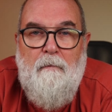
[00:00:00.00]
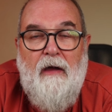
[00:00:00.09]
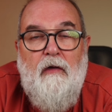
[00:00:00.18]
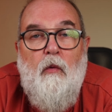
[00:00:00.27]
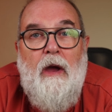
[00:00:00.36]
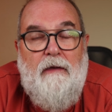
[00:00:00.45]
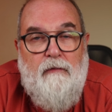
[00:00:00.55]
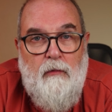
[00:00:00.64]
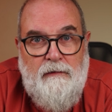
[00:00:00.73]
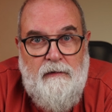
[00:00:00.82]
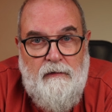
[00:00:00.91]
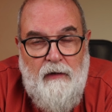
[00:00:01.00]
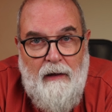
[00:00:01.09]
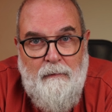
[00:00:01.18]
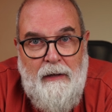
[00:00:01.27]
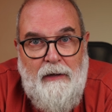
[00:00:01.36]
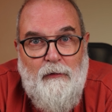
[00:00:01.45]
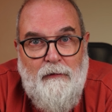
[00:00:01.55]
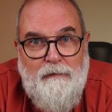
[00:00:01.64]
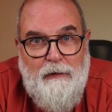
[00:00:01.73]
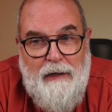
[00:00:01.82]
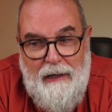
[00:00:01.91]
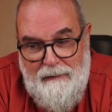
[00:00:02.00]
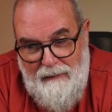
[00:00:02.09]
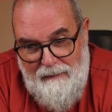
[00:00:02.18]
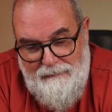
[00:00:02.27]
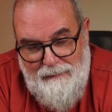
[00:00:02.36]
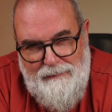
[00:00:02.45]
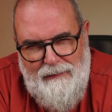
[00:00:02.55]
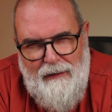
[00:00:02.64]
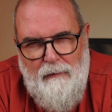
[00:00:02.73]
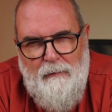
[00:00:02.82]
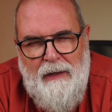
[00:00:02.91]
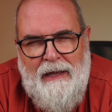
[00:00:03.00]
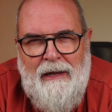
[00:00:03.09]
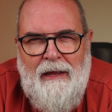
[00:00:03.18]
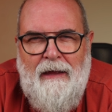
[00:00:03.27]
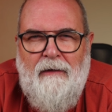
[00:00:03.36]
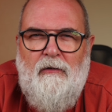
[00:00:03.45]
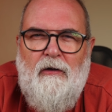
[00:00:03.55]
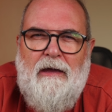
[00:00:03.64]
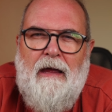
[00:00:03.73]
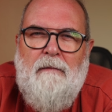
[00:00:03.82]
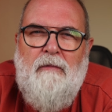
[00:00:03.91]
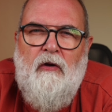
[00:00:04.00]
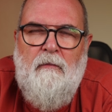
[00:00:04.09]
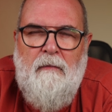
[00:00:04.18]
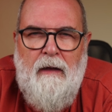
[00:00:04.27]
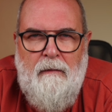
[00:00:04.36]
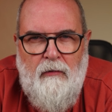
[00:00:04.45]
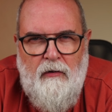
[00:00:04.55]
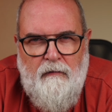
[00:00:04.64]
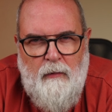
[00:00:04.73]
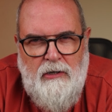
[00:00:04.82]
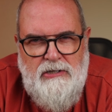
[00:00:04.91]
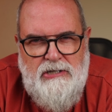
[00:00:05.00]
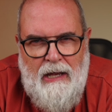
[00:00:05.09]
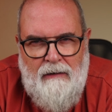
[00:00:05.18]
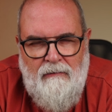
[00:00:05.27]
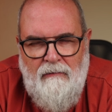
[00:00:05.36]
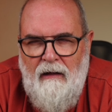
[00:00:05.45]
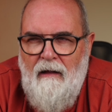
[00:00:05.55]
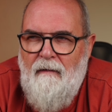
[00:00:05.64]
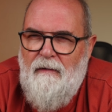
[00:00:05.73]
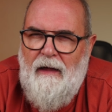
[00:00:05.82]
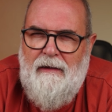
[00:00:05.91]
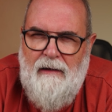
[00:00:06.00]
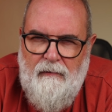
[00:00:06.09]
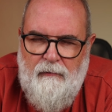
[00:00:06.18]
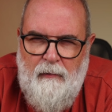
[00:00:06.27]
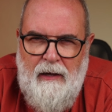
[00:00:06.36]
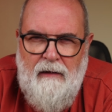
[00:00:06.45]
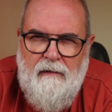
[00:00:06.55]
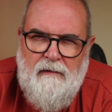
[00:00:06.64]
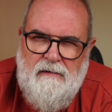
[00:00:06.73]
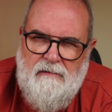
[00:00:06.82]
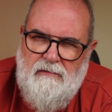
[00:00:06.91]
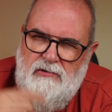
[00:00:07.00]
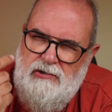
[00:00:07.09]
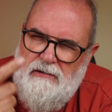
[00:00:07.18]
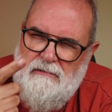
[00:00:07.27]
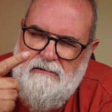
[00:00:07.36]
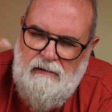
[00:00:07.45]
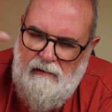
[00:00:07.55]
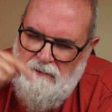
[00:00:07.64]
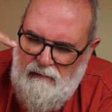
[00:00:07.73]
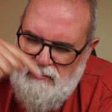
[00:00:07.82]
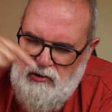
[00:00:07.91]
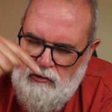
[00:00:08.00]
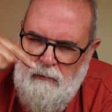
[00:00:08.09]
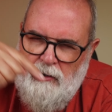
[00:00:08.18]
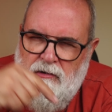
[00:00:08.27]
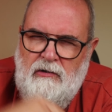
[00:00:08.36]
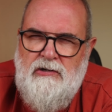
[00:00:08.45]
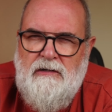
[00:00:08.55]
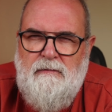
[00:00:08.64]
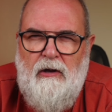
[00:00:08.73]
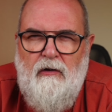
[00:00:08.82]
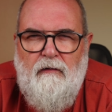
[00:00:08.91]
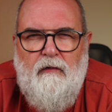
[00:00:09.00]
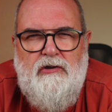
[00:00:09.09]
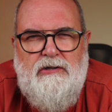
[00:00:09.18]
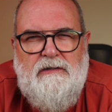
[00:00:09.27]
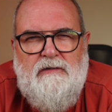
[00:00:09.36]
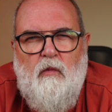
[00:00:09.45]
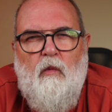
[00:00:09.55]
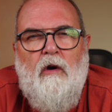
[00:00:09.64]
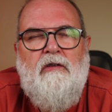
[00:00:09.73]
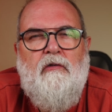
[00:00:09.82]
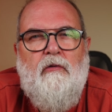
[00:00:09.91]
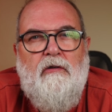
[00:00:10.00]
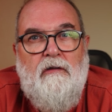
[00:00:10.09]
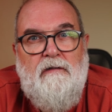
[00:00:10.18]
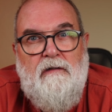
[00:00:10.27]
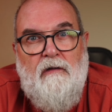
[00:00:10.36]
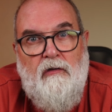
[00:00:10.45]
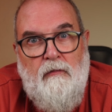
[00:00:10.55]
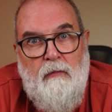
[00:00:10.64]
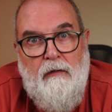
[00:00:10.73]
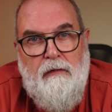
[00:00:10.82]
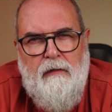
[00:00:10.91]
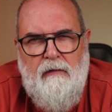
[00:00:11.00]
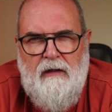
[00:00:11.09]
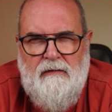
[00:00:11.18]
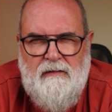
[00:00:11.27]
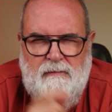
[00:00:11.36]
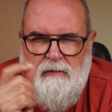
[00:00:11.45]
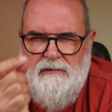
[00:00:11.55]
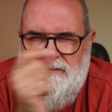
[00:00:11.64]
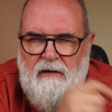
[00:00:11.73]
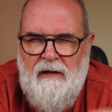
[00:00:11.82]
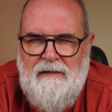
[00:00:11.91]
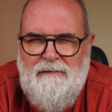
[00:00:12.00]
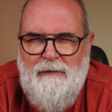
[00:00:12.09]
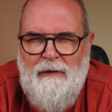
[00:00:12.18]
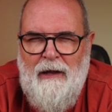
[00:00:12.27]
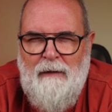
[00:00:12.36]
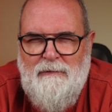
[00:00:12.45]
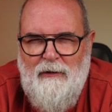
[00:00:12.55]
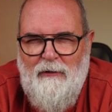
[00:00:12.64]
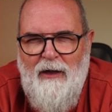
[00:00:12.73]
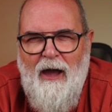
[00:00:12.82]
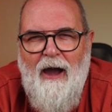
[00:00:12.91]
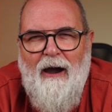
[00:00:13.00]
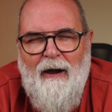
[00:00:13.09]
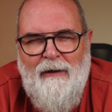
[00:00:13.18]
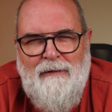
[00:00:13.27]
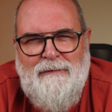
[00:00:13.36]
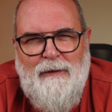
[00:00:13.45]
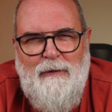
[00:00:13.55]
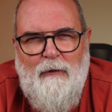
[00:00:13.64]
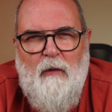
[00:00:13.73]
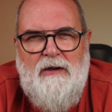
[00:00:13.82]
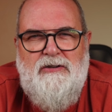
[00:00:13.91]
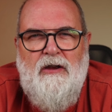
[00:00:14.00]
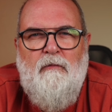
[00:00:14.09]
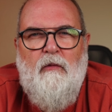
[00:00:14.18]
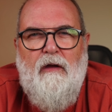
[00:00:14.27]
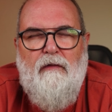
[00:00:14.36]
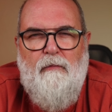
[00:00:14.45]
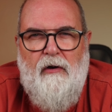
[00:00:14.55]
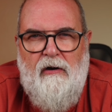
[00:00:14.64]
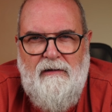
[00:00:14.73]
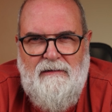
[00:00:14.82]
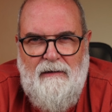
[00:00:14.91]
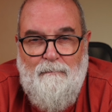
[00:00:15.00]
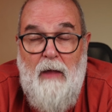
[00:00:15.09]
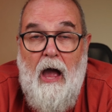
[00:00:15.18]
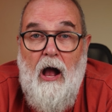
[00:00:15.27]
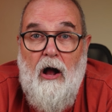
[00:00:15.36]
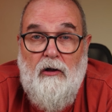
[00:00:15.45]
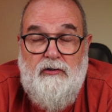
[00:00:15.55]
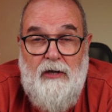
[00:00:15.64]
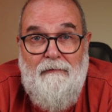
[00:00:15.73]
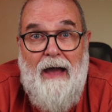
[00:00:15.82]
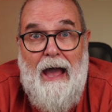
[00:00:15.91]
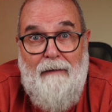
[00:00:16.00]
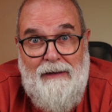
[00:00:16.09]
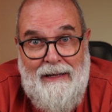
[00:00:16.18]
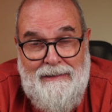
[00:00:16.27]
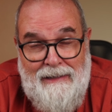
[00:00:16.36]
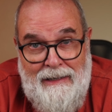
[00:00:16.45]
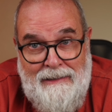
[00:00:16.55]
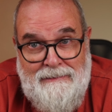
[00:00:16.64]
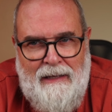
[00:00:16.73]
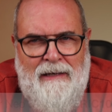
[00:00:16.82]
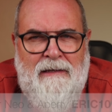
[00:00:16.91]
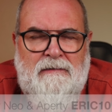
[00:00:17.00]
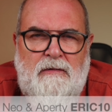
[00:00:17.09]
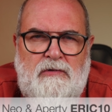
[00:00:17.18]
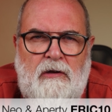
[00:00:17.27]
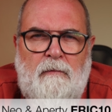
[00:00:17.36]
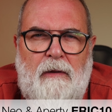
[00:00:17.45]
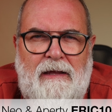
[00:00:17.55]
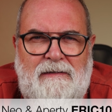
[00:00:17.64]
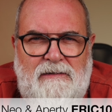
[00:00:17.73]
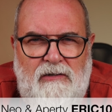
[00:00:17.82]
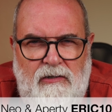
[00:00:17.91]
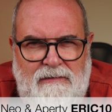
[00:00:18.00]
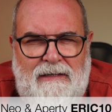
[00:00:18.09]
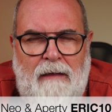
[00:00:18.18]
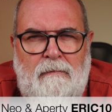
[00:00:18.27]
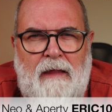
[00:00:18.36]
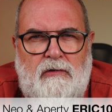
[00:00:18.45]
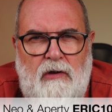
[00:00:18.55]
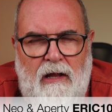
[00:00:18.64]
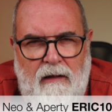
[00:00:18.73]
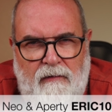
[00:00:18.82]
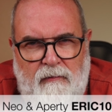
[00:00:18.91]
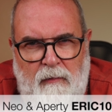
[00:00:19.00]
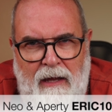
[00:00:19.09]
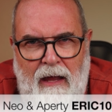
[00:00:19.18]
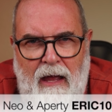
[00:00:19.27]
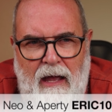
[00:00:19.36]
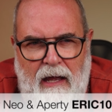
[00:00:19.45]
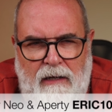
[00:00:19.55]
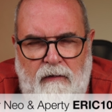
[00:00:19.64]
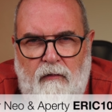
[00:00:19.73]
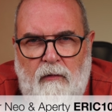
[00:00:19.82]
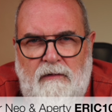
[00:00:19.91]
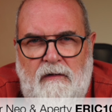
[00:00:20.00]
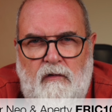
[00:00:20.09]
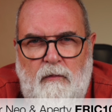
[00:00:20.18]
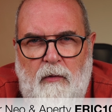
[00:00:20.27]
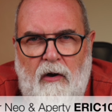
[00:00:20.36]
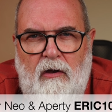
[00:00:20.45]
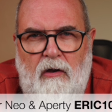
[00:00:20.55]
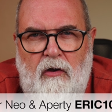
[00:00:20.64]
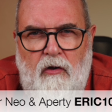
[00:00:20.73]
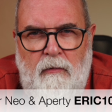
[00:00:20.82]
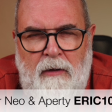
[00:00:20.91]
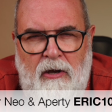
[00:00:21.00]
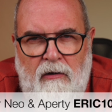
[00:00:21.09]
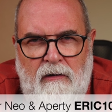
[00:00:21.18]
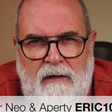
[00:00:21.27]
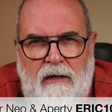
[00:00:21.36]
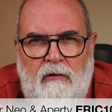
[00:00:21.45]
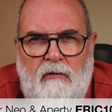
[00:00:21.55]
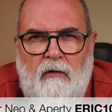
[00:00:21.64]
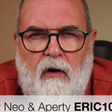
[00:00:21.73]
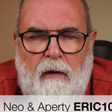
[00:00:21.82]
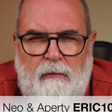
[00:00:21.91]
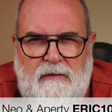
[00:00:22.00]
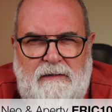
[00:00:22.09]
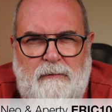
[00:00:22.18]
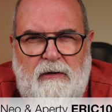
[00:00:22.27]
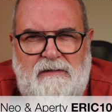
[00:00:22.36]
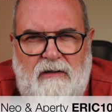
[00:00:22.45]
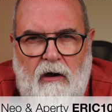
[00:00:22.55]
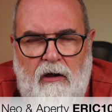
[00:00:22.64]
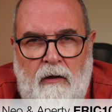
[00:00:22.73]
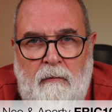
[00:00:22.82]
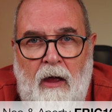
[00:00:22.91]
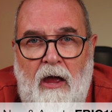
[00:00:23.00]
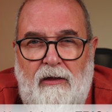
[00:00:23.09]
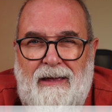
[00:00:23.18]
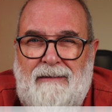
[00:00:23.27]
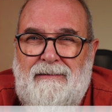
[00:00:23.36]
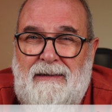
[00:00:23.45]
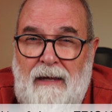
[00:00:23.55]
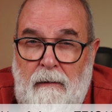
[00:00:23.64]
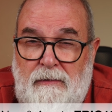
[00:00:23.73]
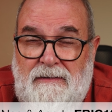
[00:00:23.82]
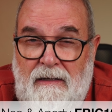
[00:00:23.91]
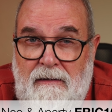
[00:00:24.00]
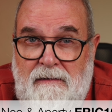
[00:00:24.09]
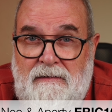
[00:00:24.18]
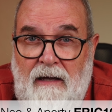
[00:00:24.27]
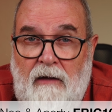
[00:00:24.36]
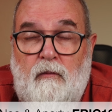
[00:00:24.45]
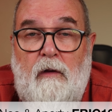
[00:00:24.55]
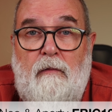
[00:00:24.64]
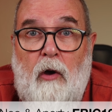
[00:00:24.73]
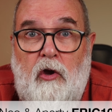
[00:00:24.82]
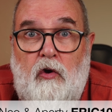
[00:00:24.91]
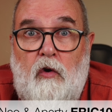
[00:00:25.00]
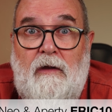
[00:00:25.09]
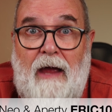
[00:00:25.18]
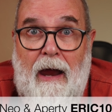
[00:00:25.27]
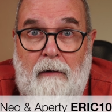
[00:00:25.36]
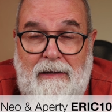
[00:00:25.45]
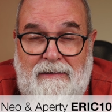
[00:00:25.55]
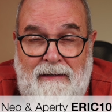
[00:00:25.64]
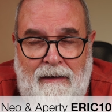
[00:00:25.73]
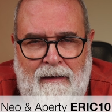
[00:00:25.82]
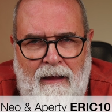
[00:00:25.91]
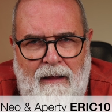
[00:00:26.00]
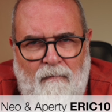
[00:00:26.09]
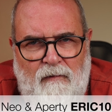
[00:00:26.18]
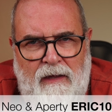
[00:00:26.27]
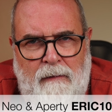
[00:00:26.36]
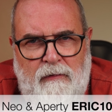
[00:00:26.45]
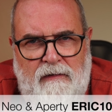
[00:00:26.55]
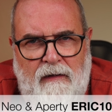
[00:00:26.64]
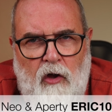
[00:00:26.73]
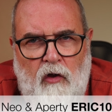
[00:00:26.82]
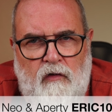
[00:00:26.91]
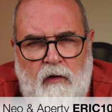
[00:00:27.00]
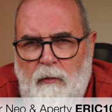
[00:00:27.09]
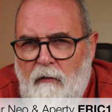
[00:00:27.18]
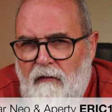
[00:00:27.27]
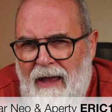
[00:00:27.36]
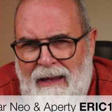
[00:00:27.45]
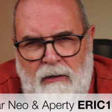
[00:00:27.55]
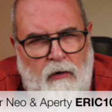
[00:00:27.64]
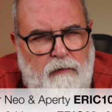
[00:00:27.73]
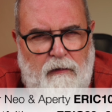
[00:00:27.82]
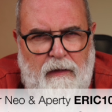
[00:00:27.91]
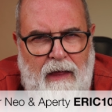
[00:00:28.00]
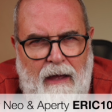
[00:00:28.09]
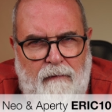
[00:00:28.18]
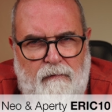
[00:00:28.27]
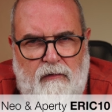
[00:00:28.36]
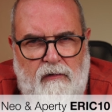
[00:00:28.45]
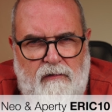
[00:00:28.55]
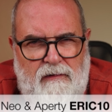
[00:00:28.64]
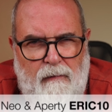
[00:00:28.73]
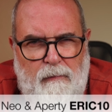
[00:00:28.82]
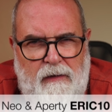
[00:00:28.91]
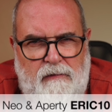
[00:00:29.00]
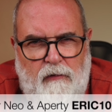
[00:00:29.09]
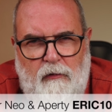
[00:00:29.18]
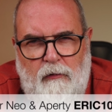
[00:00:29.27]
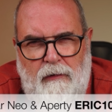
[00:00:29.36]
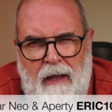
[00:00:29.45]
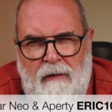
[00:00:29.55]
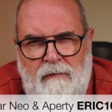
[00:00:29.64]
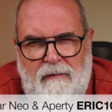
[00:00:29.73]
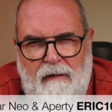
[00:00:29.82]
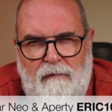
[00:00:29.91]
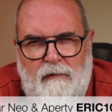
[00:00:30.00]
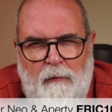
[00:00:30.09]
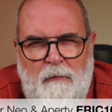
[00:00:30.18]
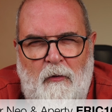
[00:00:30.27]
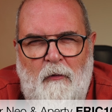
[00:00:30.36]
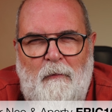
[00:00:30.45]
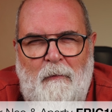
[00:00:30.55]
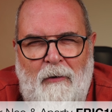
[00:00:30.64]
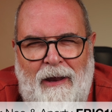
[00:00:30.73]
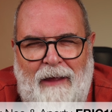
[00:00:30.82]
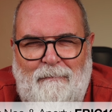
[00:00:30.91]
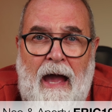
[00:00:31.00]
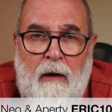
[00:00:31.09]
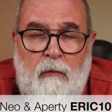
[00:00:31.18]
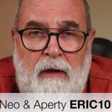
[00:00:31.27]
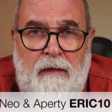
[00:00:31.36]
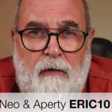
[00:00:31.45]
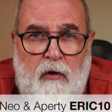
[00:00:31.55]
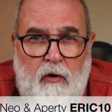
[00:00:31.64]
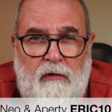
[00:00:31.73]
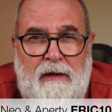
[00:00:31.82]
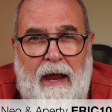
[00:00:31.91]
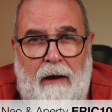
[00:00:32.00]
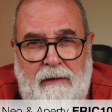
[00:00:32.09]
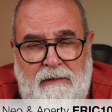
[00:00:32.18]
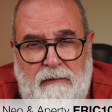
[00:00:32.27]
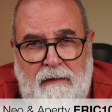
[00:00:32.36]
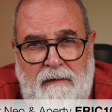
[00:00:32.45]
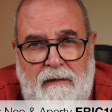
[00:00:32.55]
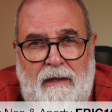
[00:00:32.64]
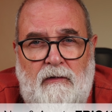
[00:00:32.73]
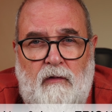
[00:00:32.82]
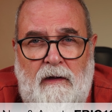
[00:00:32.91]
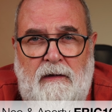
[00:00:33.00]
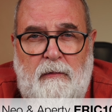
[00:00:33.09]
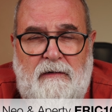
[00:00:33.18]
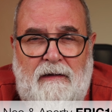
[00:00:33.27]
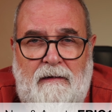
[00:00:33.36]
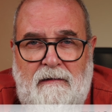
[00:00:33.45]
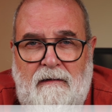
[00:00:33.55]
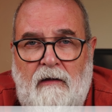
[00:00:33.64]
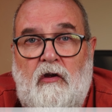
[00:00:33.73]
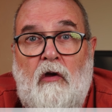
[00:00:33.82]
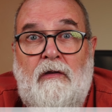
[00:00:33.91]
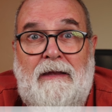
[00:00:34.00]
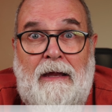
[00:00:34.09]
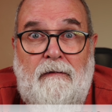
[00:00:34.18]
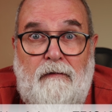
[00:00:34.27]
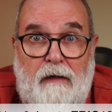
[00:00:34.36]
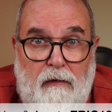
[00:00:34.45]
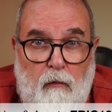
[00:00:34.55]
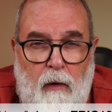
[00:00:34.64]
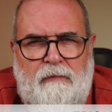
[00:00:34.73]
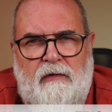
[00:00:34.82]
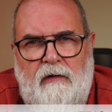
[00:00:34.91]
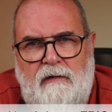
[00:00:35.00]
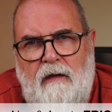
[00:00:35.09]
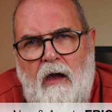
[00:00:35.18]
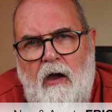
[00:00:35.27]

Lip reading: By the way, if you wanted to help me, don't forget, as I said at the beginning, you can be a member of my channel. That helps me. There's just a join button just below for just €1.99 a month. You get a small star next to your name, so I answer your question with priority. Also have affiliated links in the description. Please use them. That really helps me. And if you wanted to buy Luminar Neo or Apple TV by Skylum, get a 10% discount with my code ERIC10. 10% on top of any offer they have, so you still place a code and you save some more money. And with the code ERIC20 you get 20% discount on K&F website,